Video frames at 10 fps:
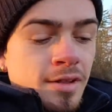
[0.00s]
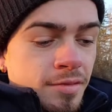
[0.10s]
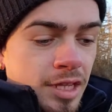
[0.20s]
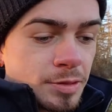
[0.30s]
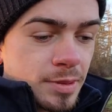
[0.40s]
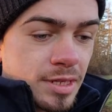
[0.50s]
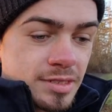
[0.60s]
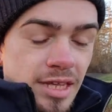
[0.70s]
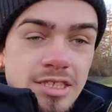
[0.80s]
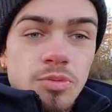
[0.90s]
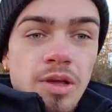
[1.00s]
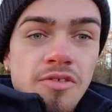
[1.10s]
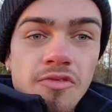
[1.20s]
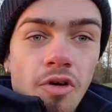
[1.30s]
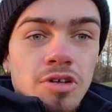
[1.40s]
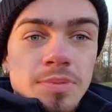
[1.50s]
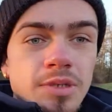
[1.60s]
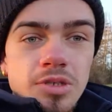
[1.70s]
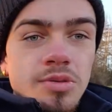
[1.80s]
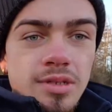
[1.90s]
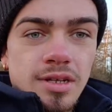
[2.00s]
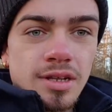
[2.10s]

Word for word: Is because that's the way you've always been doing it.